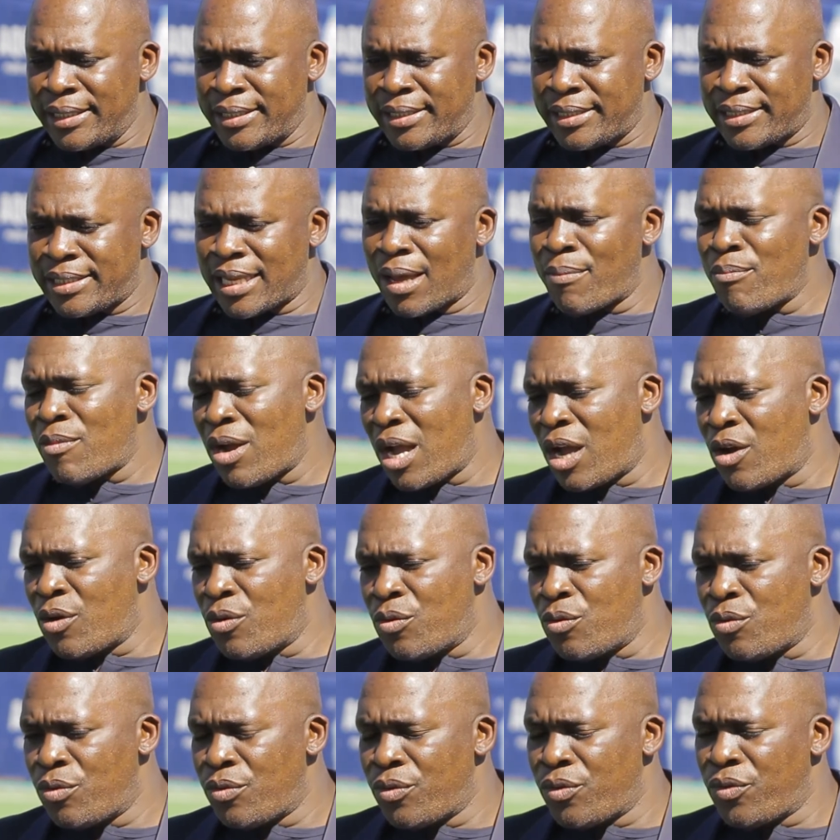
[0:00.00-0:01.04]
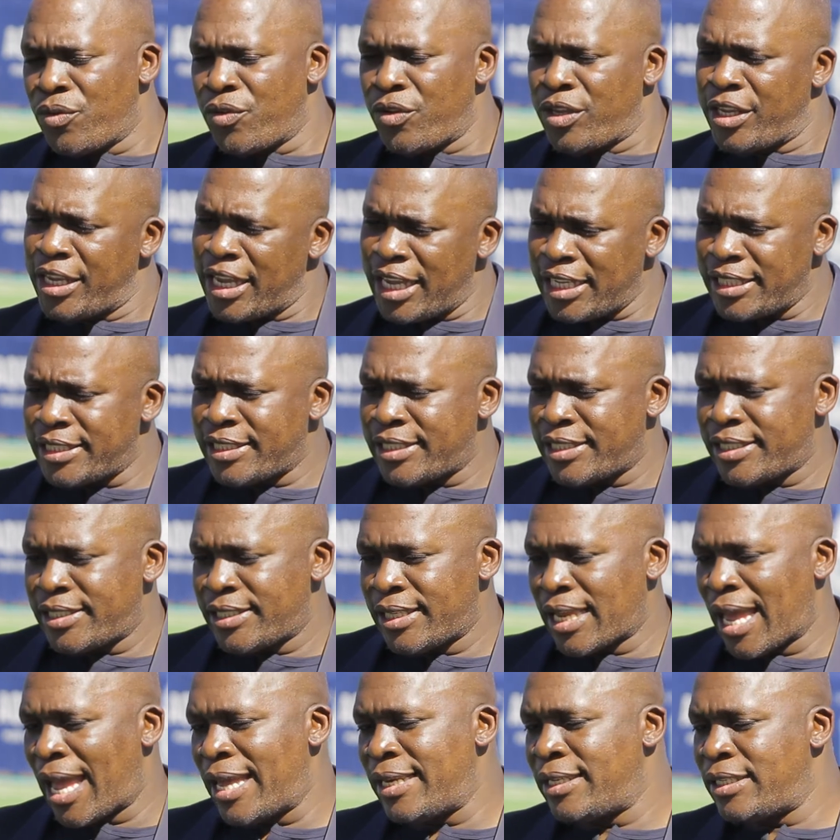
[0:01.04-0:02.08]
somehow
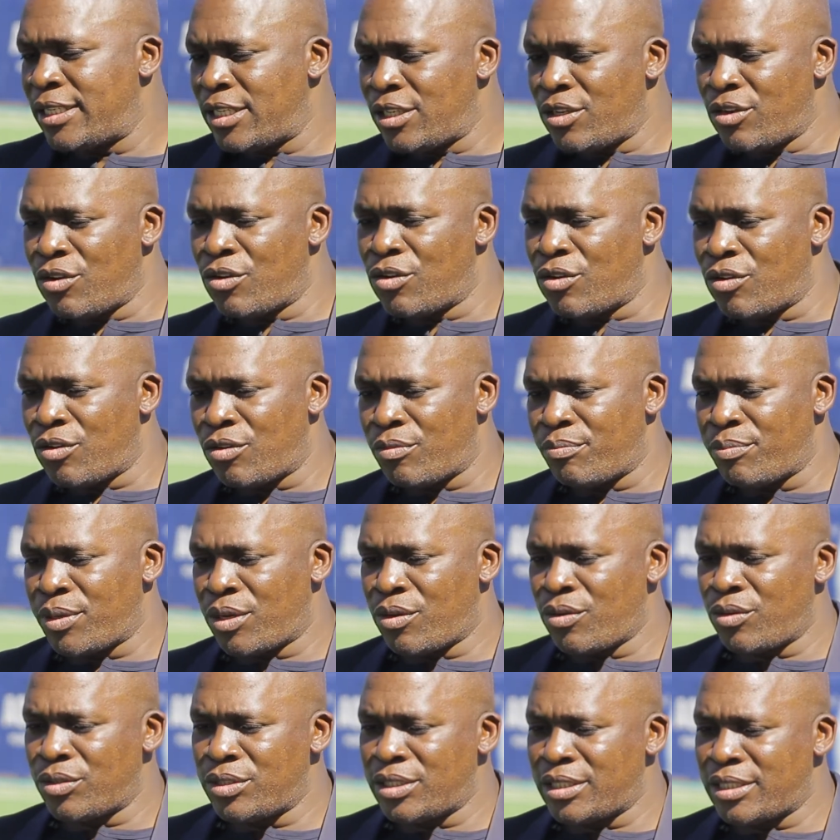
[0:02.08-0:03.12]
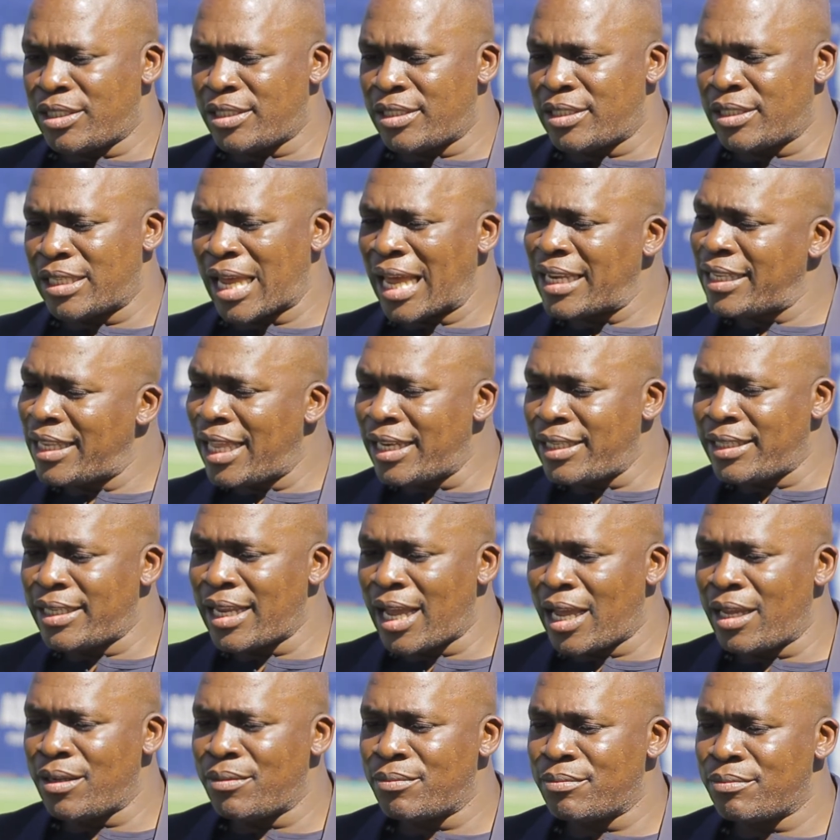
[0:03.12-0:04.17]
yes and no, because at that
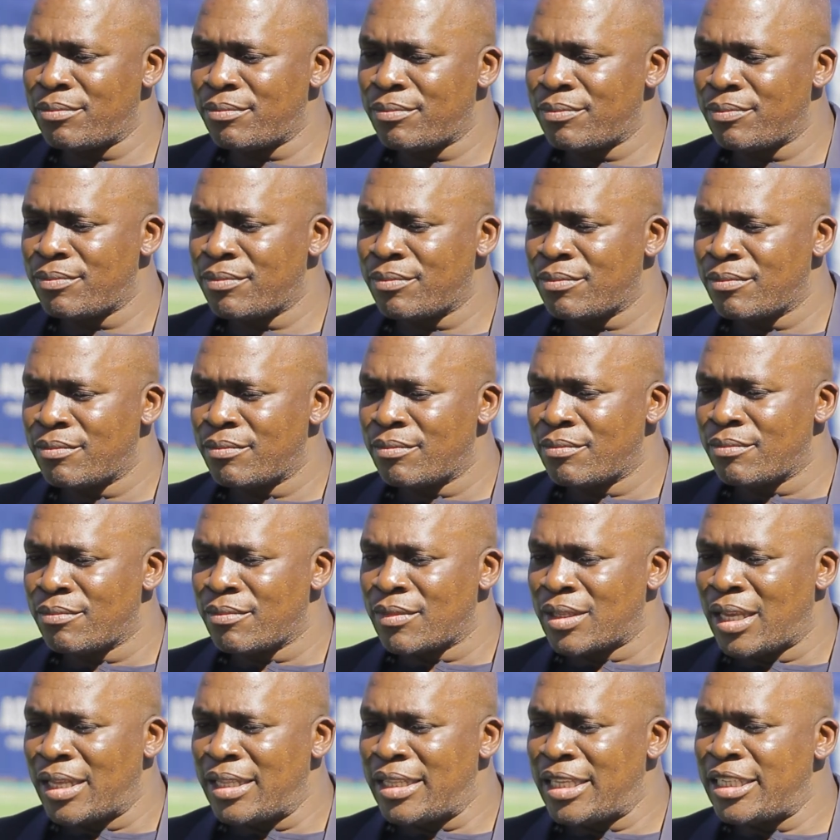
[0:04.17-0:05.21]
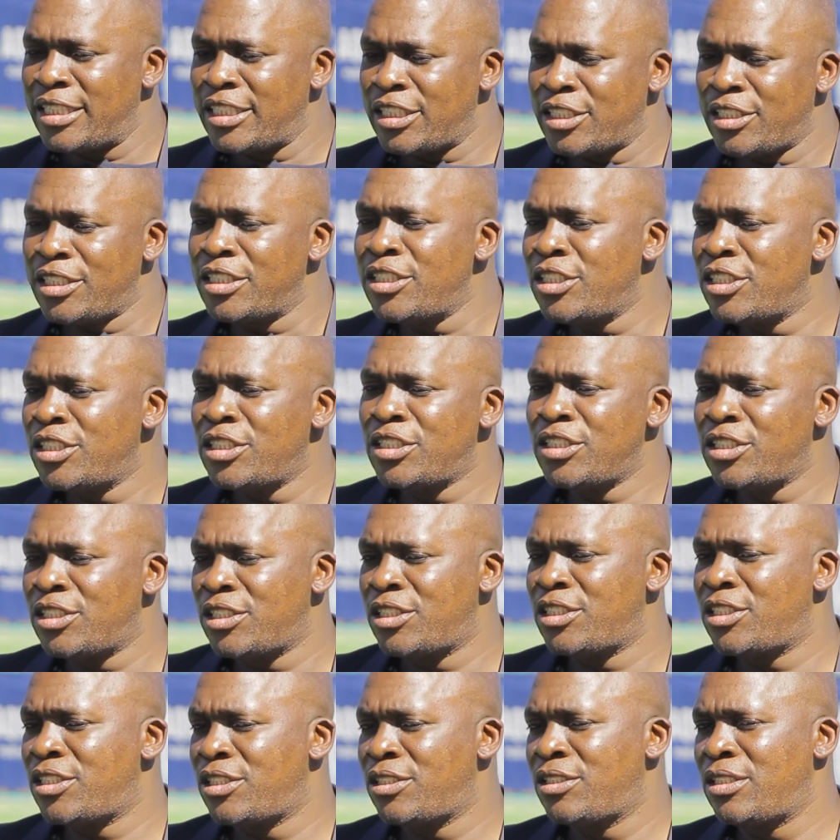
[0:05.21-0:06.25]
time, the
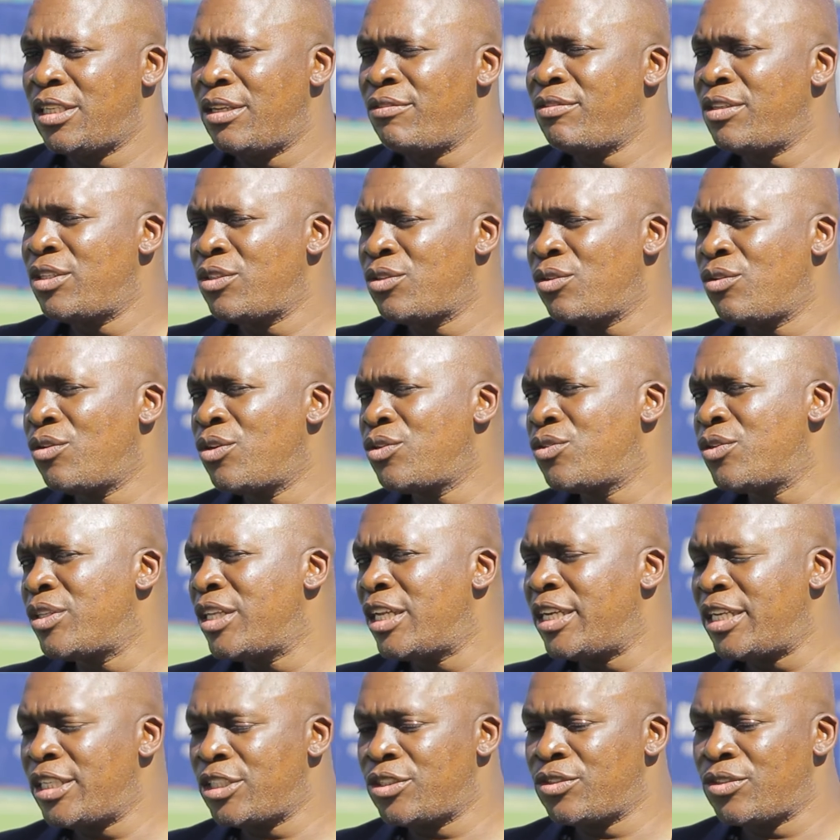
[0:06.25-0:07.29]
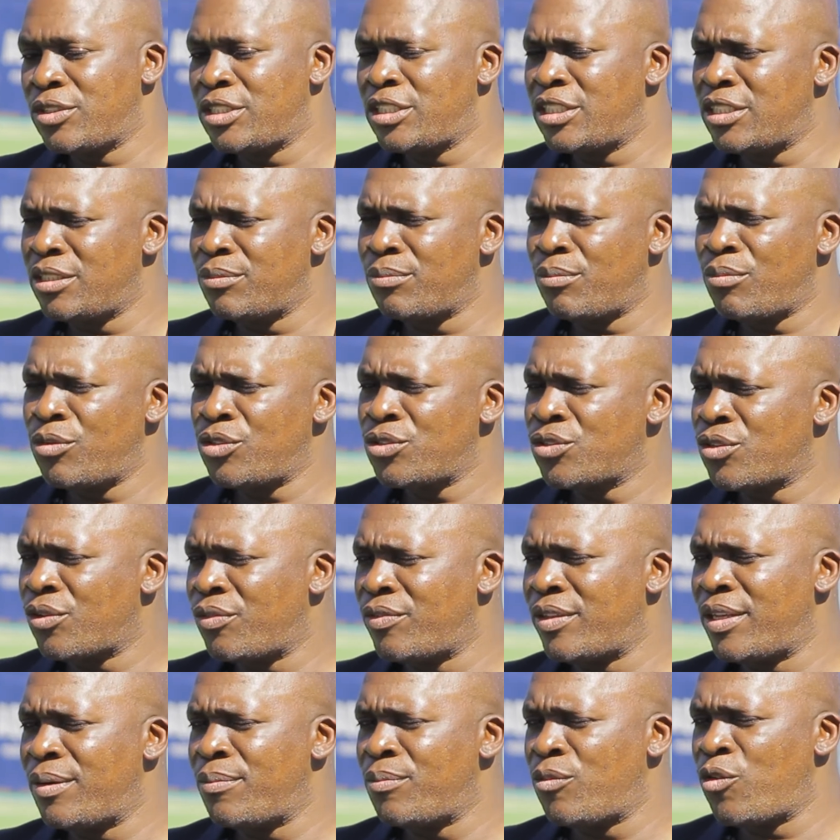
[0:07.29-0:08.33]
decisions, even to go to the national team, most
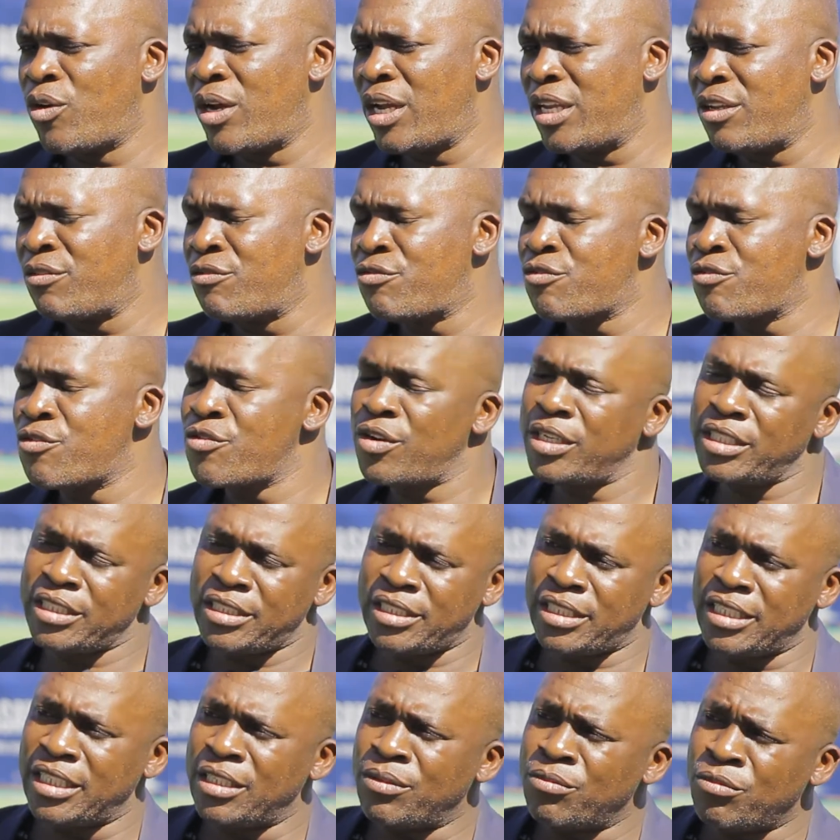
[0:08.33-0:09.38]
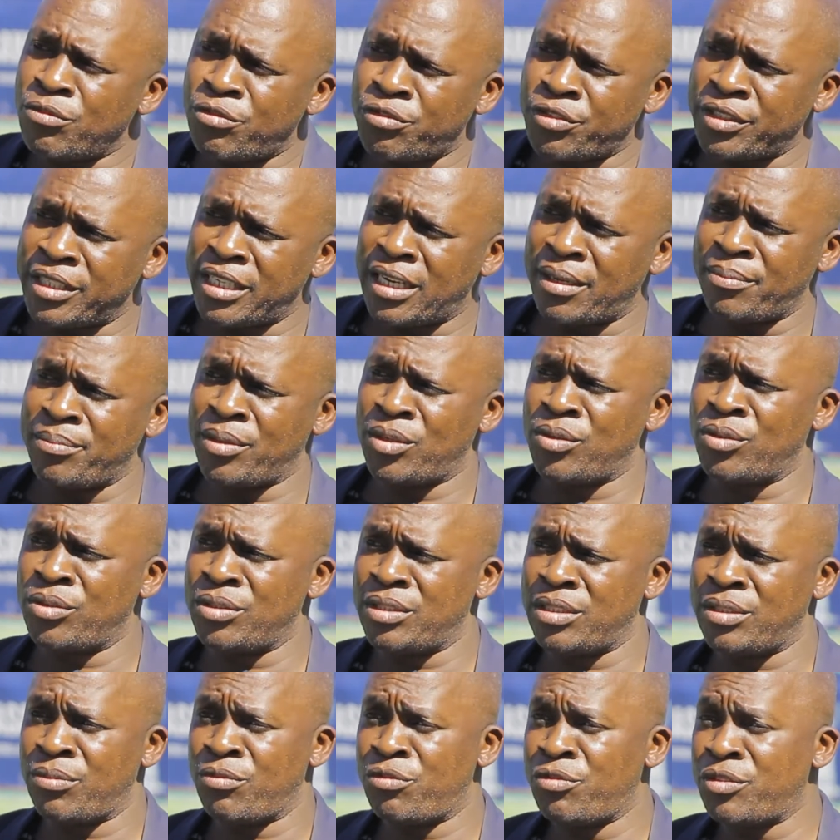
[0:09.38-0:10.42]
of them were influenced in Mfulira,
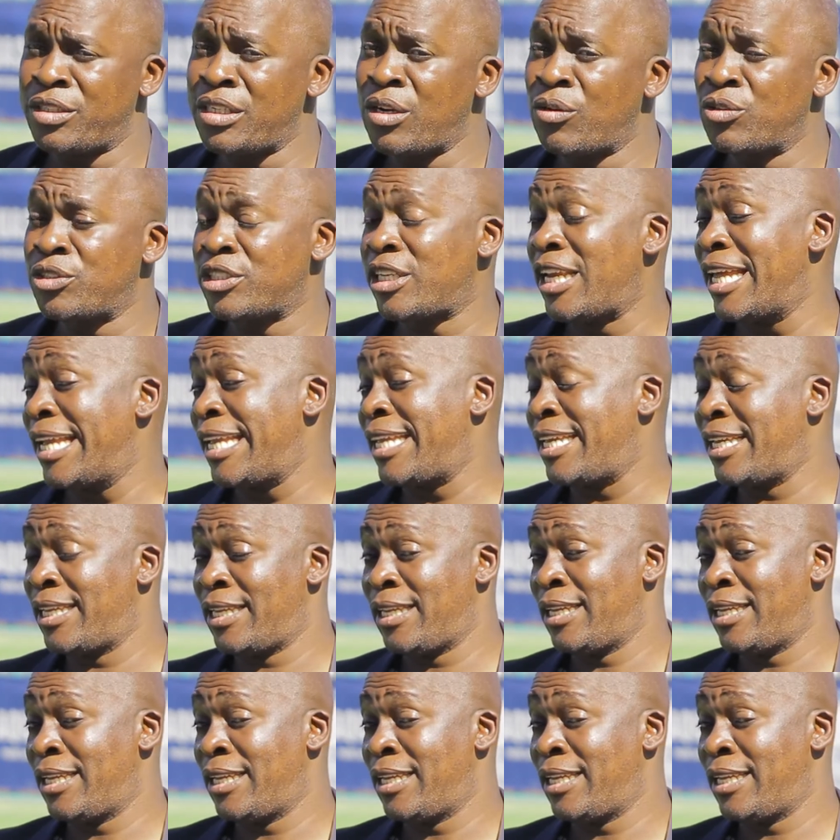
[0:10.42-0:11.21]
because Mfulira was like